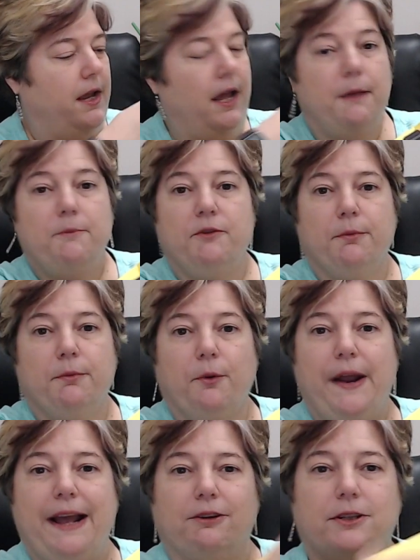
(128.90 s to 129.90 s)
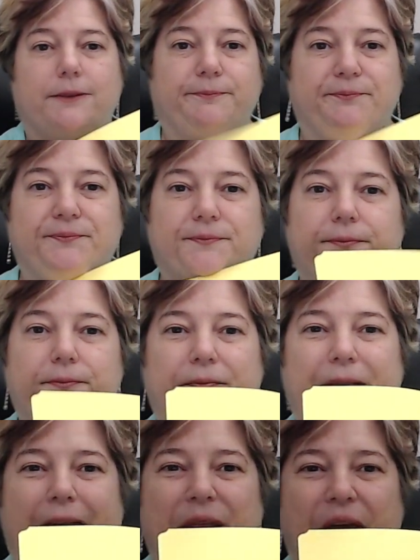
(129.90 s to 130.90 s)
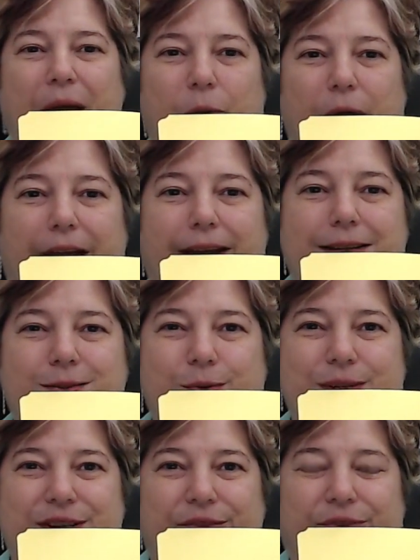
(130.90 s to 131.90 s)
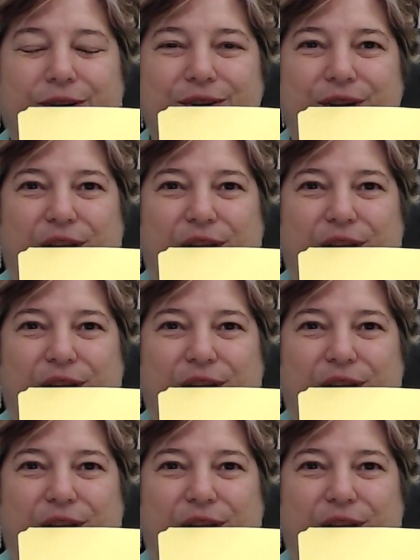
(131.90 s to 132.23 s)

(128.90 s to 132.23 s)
and move them around. And that way, it's always different.